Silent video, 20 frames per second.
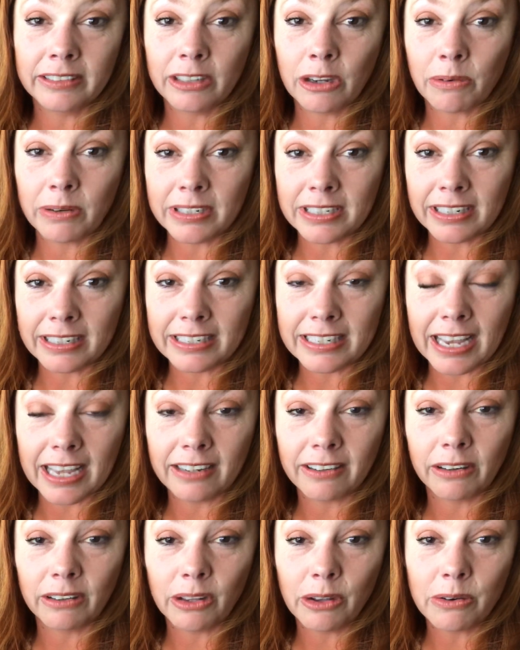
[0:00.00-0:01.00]
going to
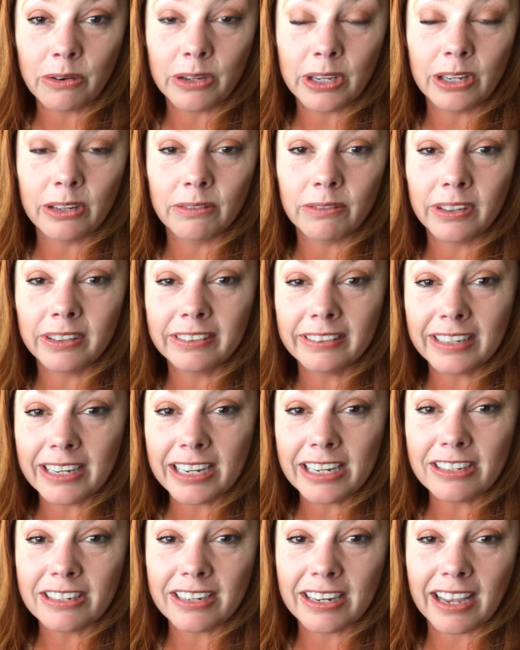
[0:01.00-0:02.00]
attend our local
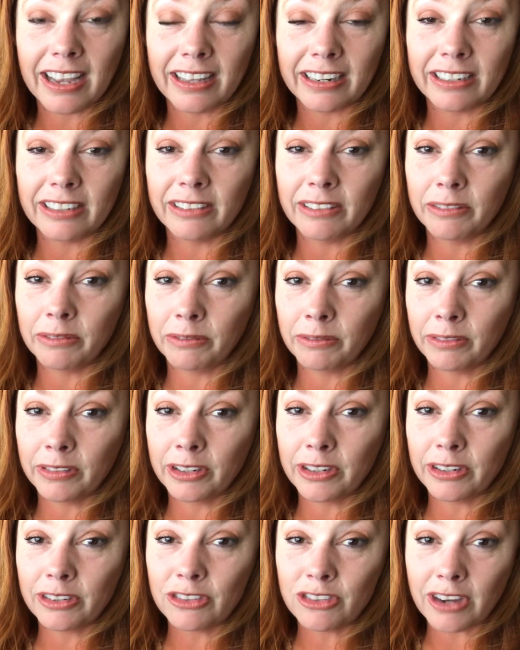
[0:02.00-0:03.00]
university. She got a
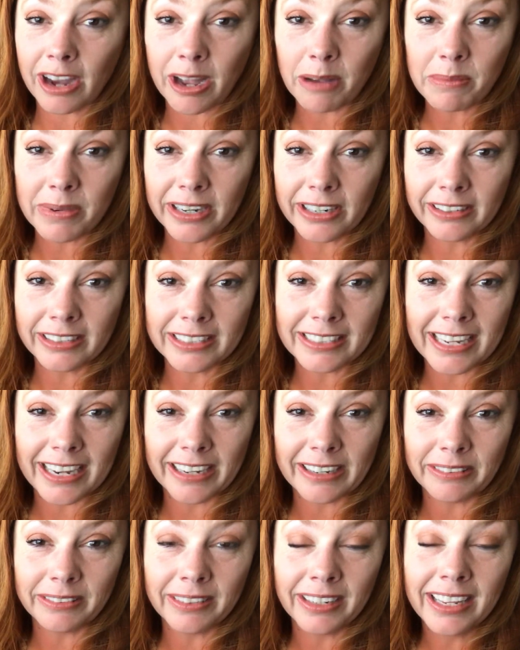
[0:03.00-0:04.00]
good job here in
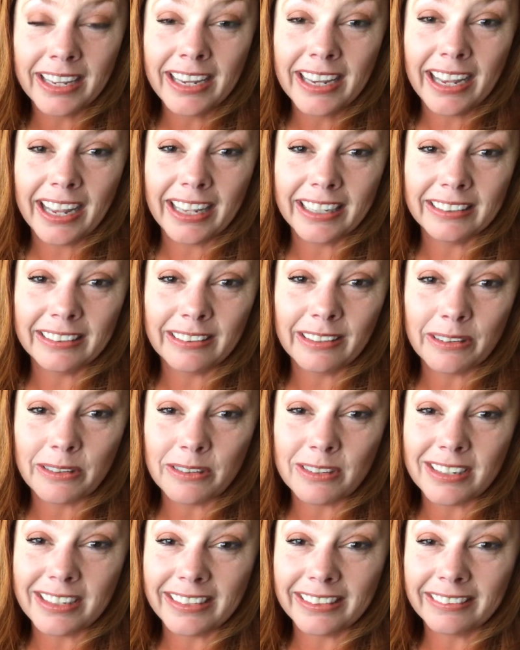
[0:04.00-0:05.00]
town, and
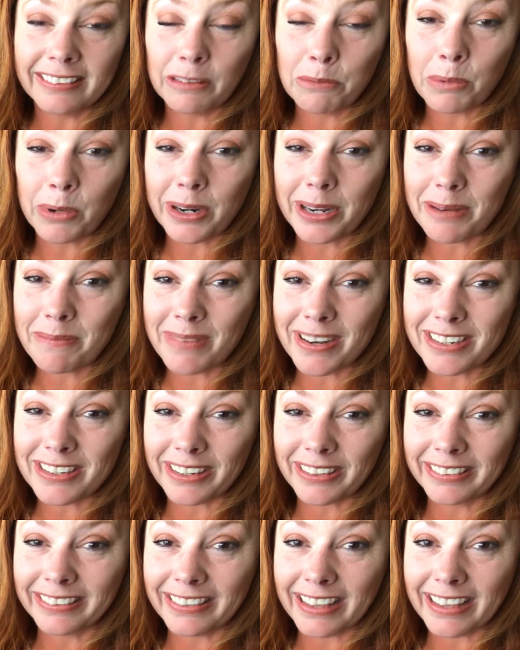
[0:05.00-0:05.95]
so she's pretty much all